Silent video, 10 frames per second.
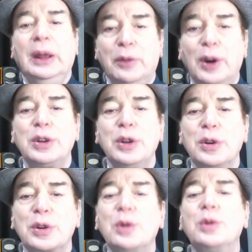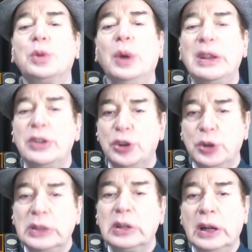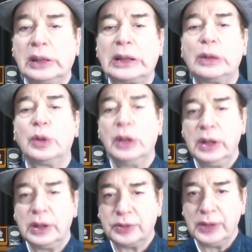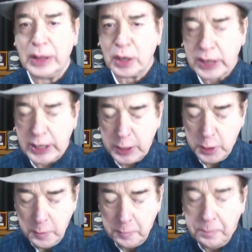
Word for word: What do you do to ensure that loneliness will not hit you?